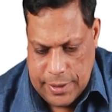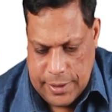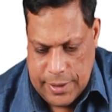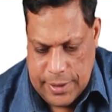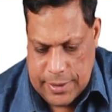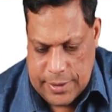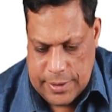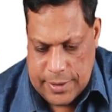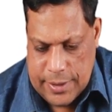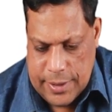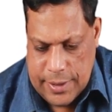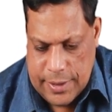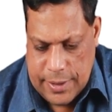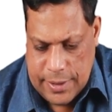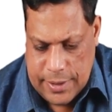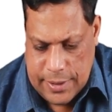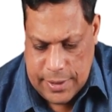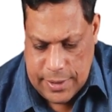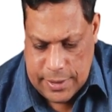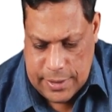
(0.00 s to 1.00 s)
this
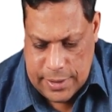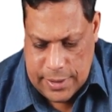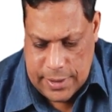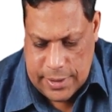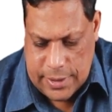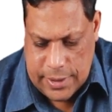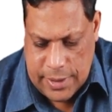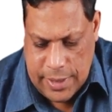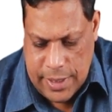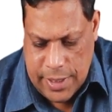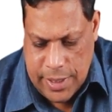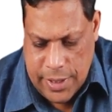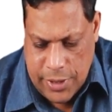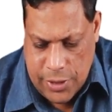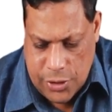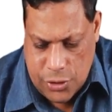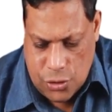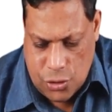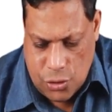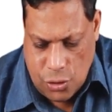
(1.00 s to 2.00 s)
is the
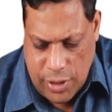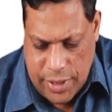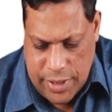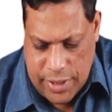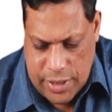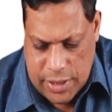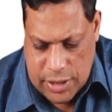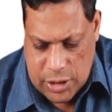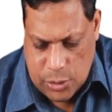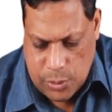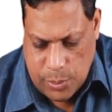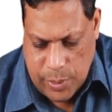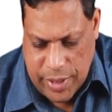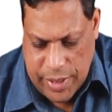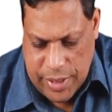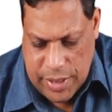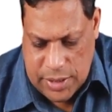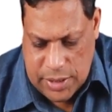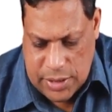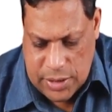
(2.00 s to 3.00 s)
joint
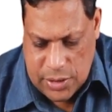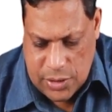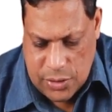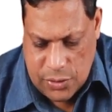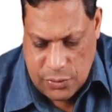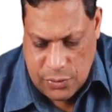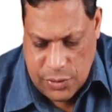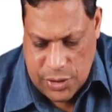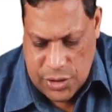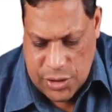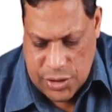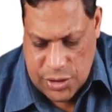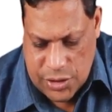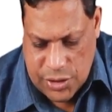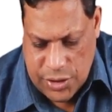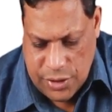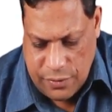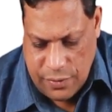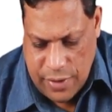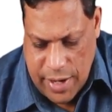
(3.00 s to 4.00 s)
space which is
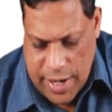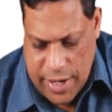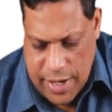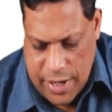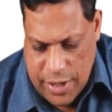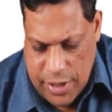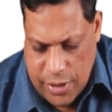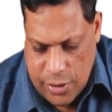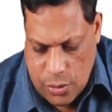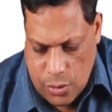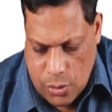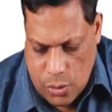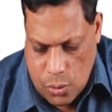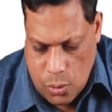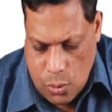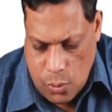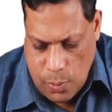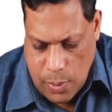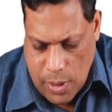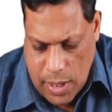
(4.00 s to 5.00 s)
divided into
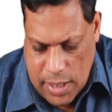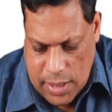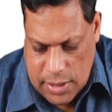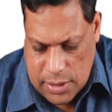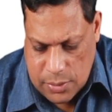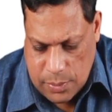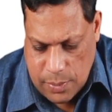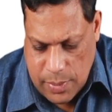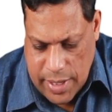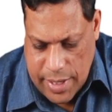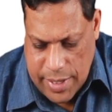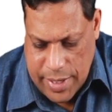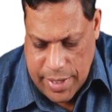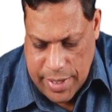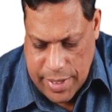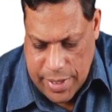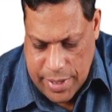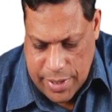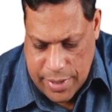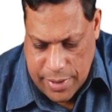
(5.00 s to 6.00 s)
two parts
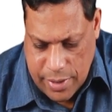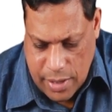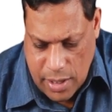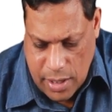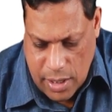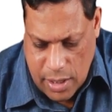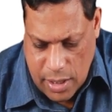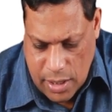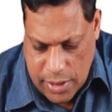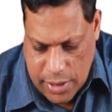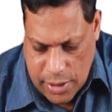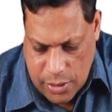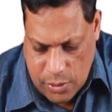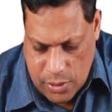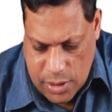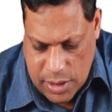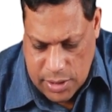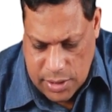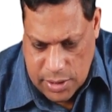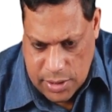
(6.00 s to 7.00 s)
by
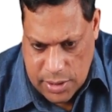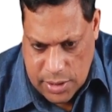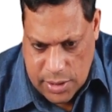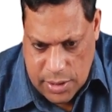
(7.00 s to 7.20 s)
intra-articular